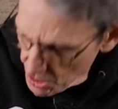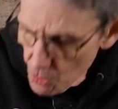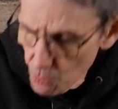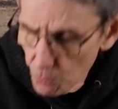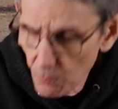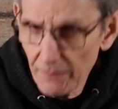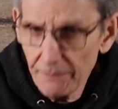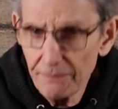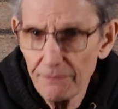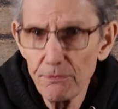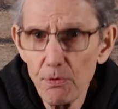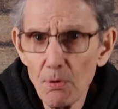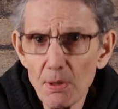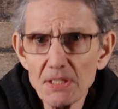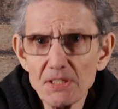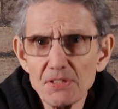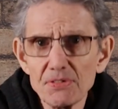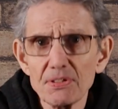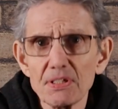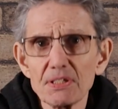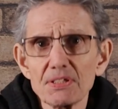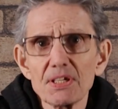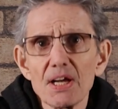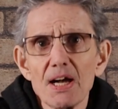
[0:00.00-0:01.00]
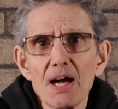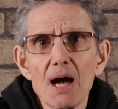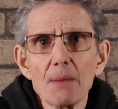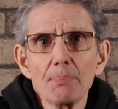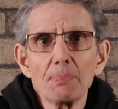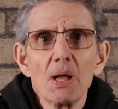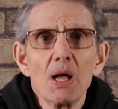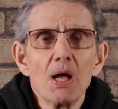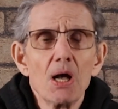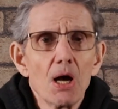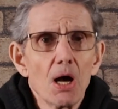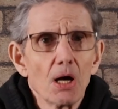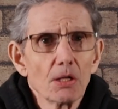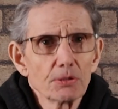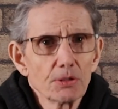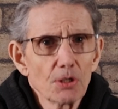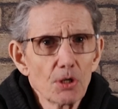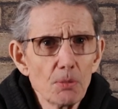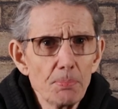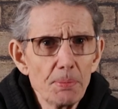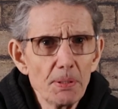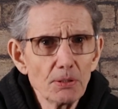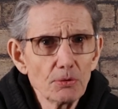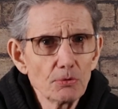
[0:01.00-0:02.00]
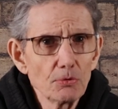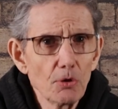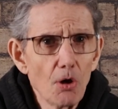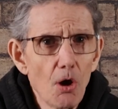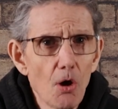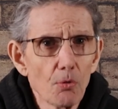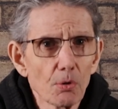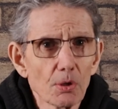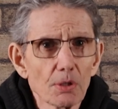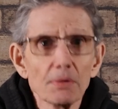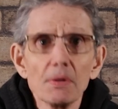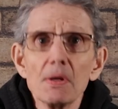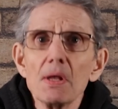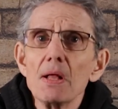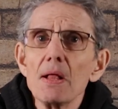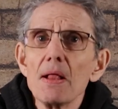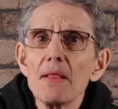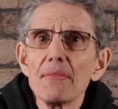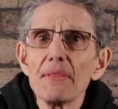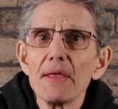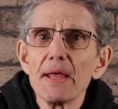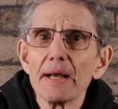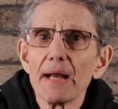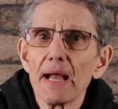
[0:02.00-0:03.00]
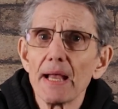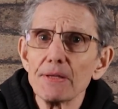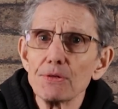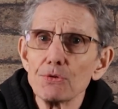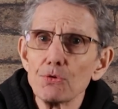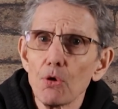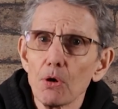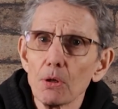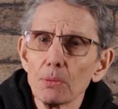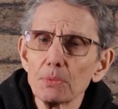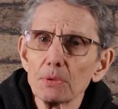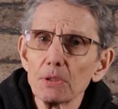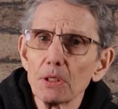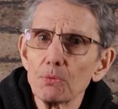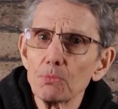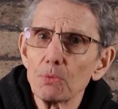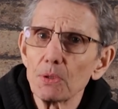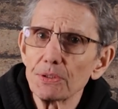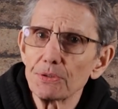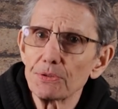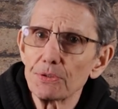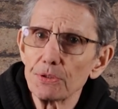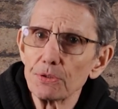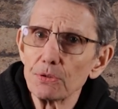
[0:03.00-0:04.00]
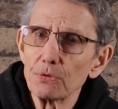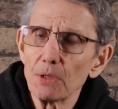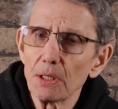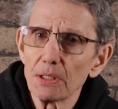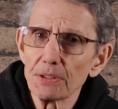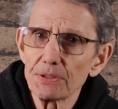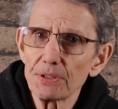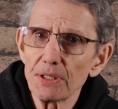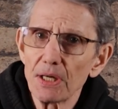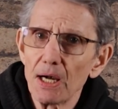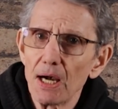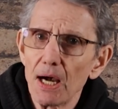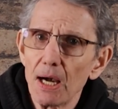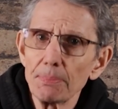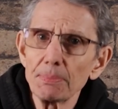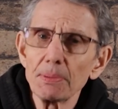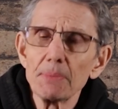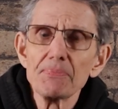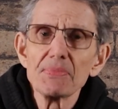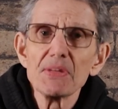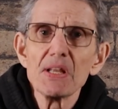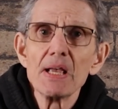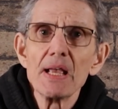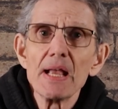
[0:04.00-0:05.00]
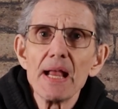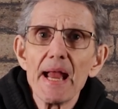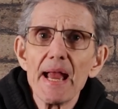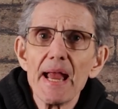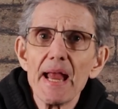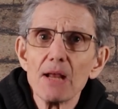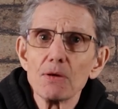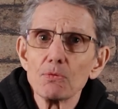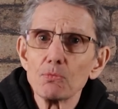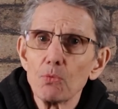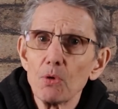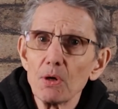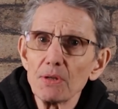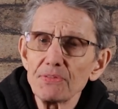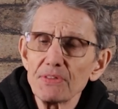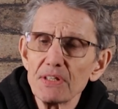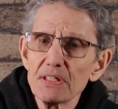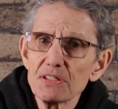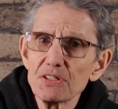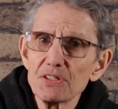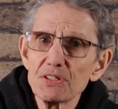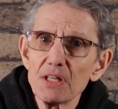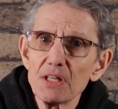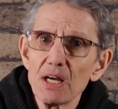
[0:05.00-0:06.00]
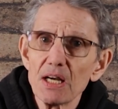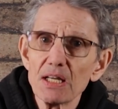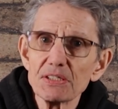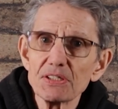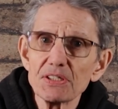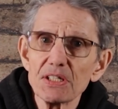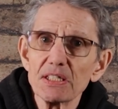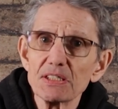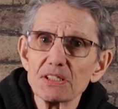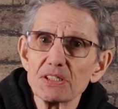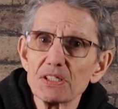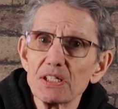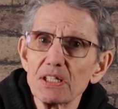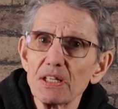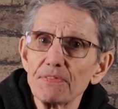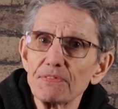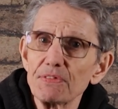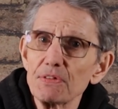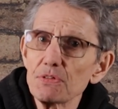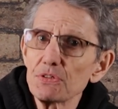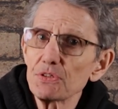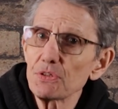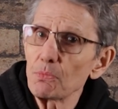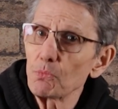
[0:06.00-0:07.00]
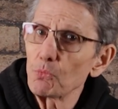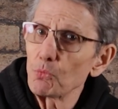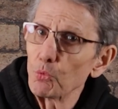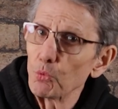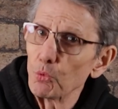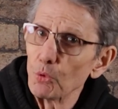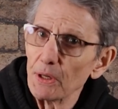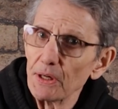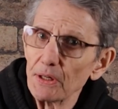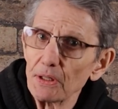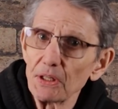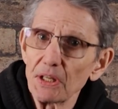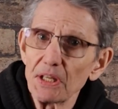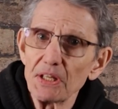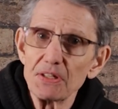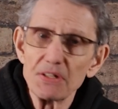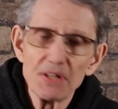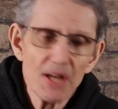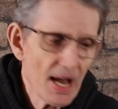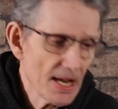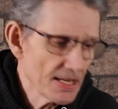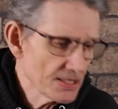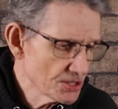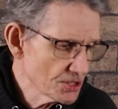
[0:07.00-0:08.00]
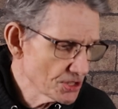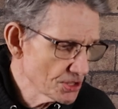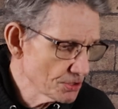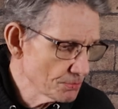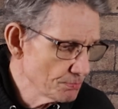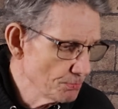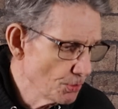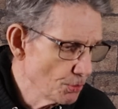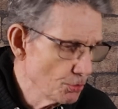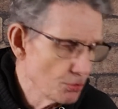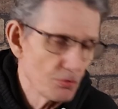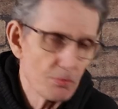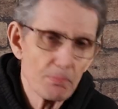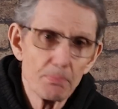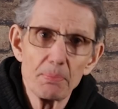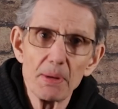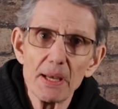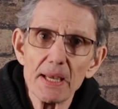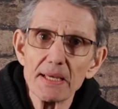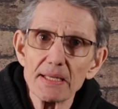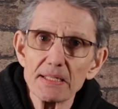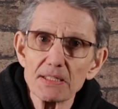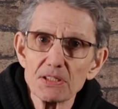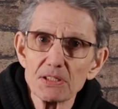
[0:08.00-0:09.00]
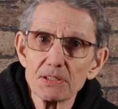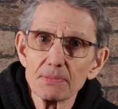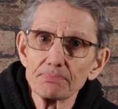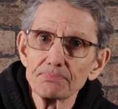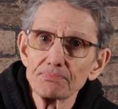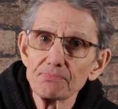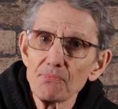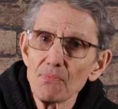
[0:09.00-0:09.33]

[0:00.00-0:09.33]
We've voiced the top a little bit lower than I normally would do a top, and what this does is give you some really nice, smooth bass.